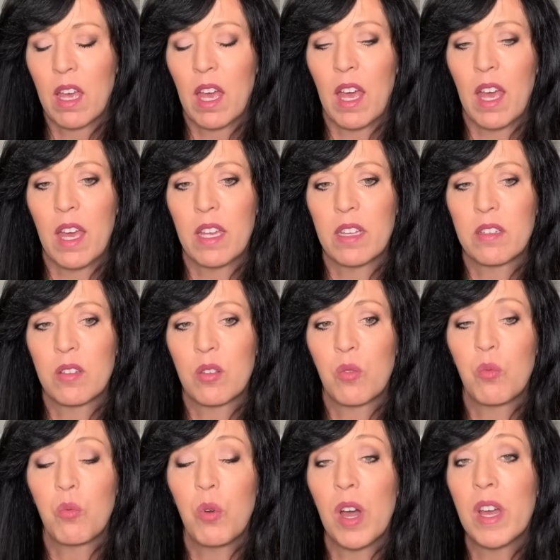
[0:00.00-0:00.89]
and
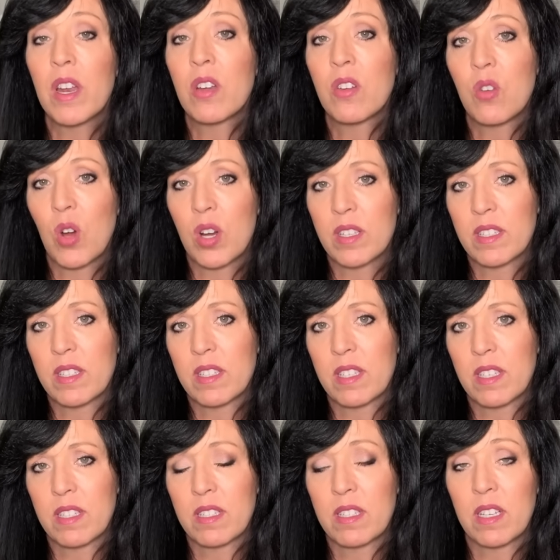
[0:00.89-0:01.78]
what a
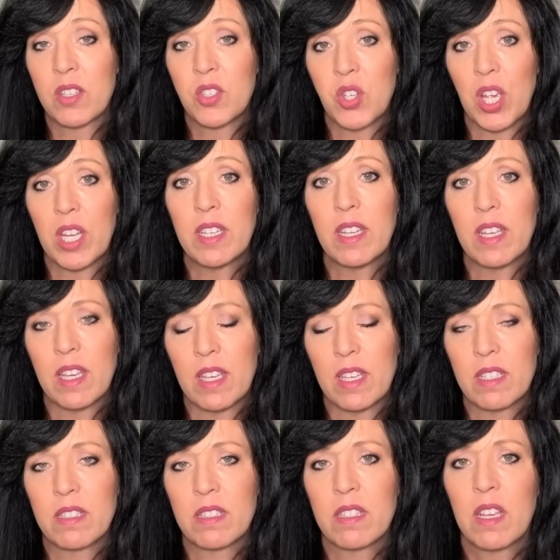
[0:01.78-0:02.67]
narcissist's agenda
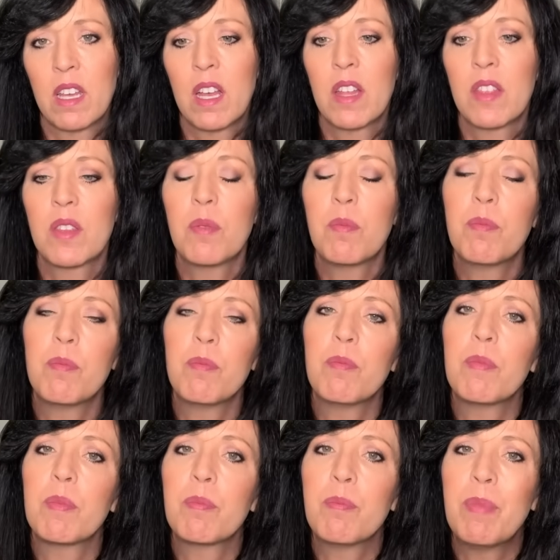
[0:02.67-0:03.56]
is, the
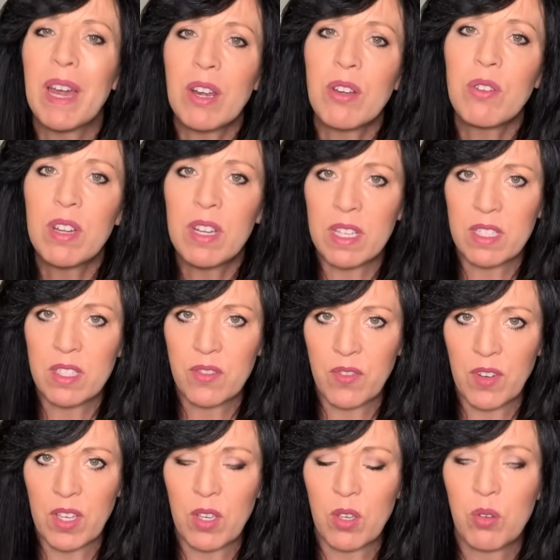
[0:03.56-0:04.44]
better it is
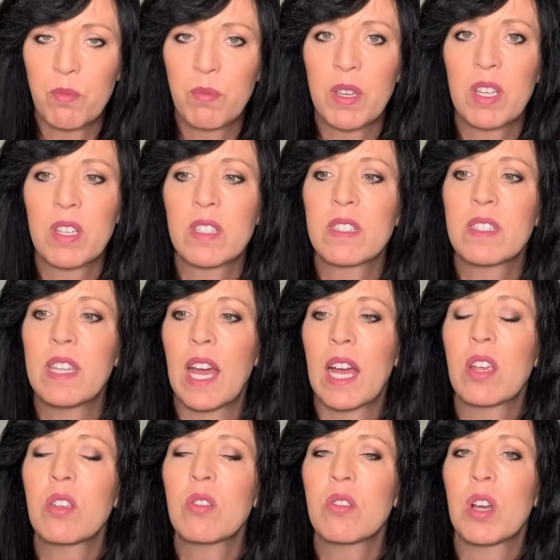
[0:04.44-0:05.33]
for you, because
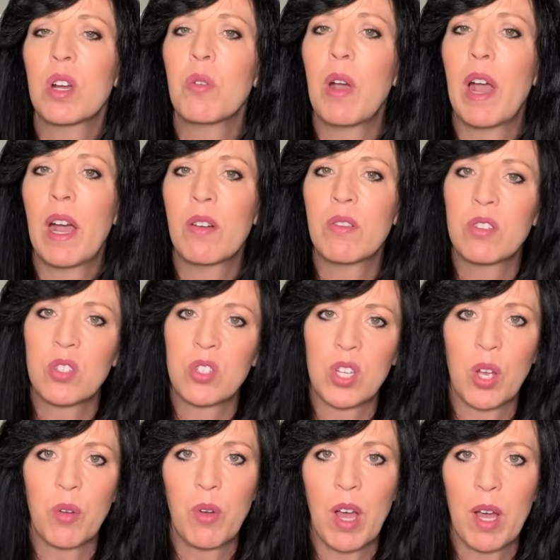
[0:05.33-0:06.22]
now you know how to
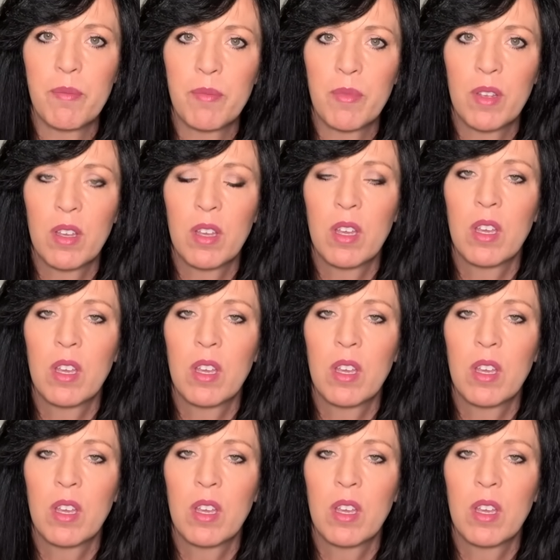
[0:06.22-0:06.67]
show up.